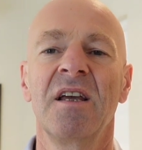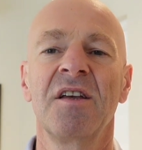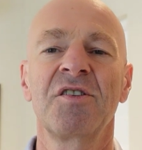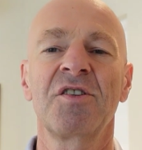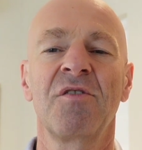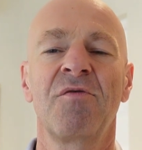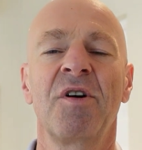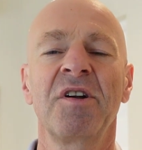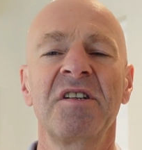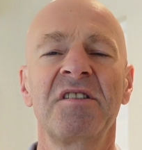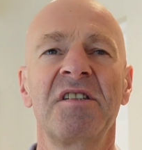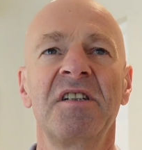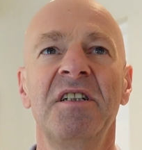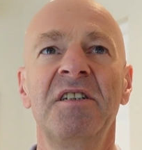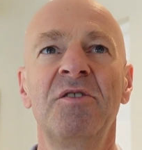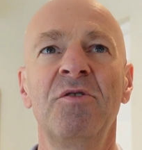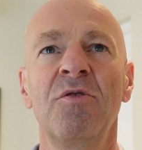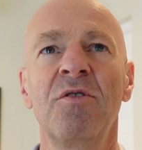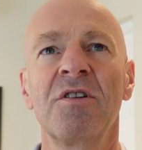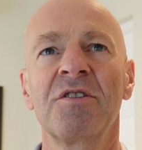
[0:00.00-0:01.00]
So what is the
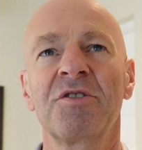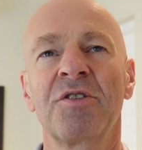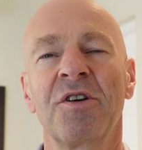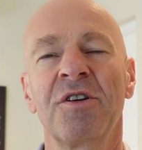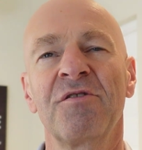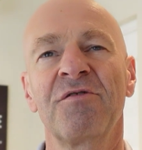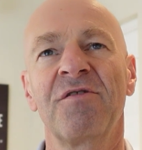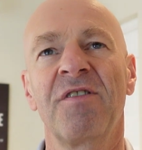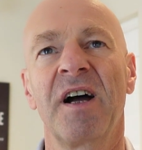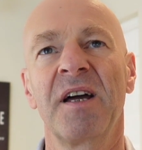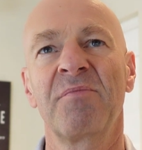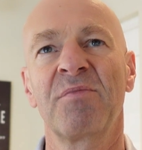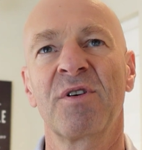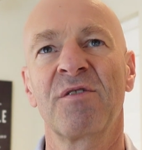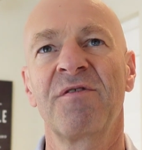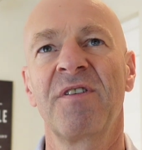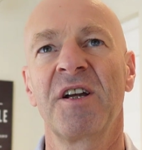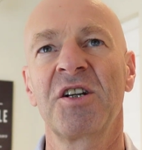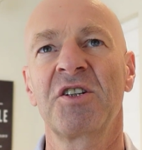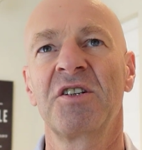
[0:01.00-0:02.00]
Google Certified
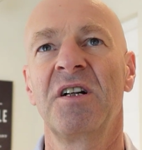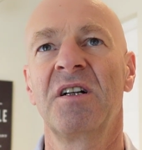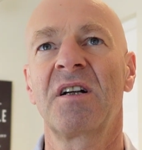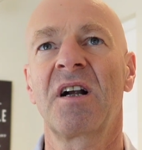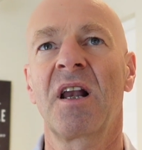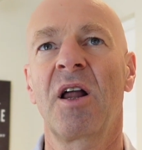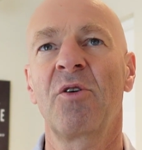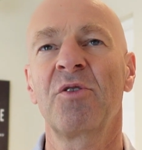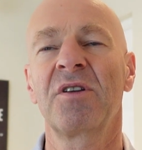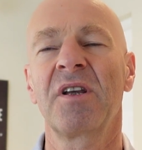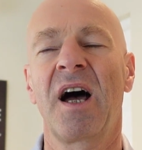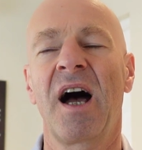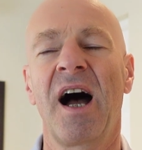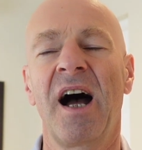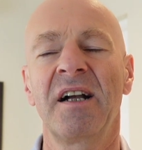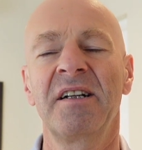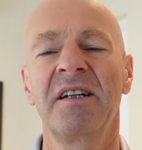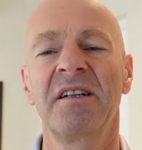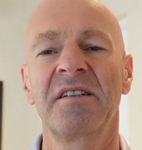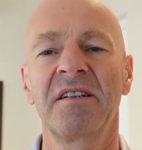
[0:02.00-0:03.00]
Professional Cloud
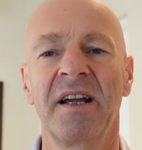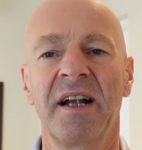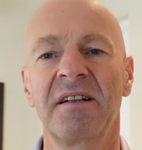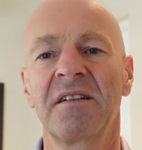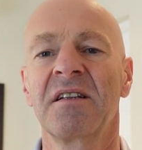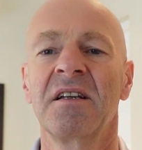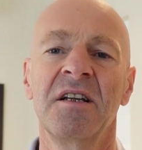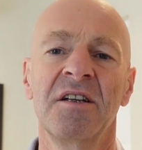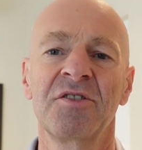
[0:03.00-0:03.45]
Architect